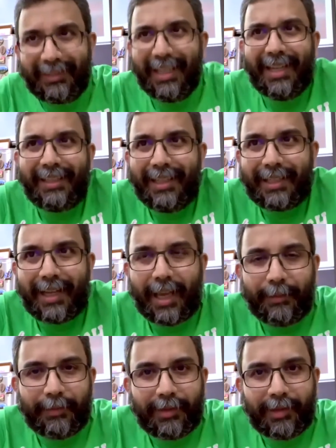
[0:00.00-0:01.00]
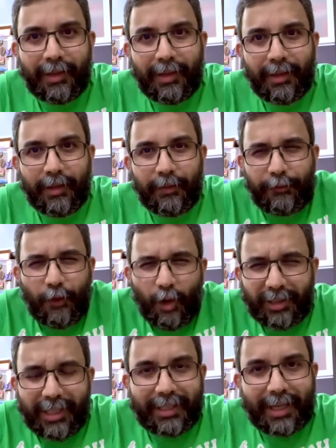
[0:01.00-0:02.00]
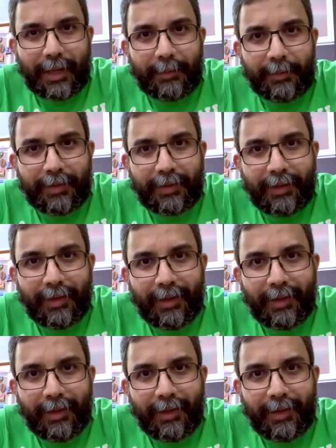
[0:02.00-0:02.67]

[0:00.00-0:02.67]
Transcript: thirty times, forty times.